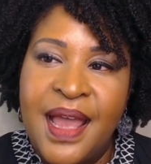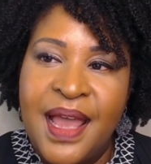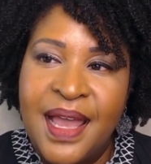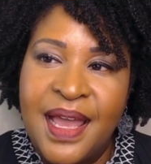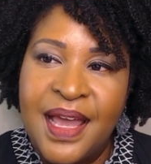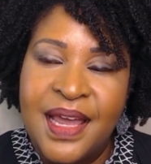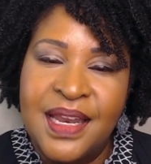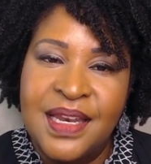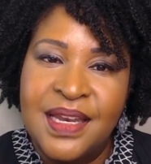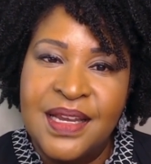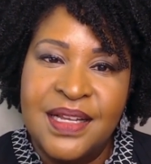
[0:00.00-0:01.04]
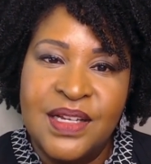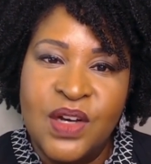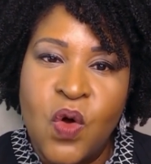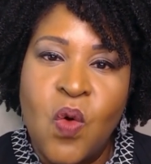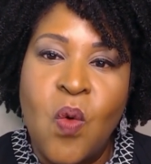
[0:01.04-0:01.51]
and
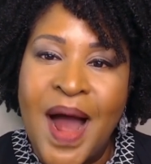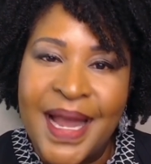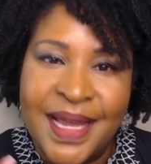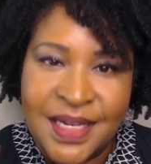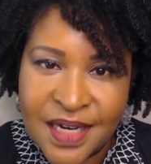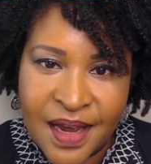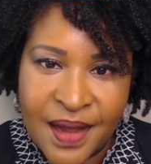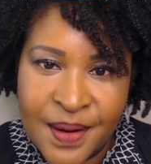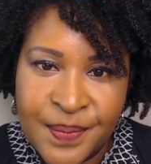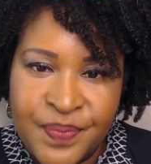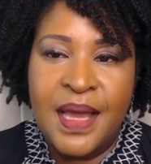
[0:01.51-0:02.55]
quiet time.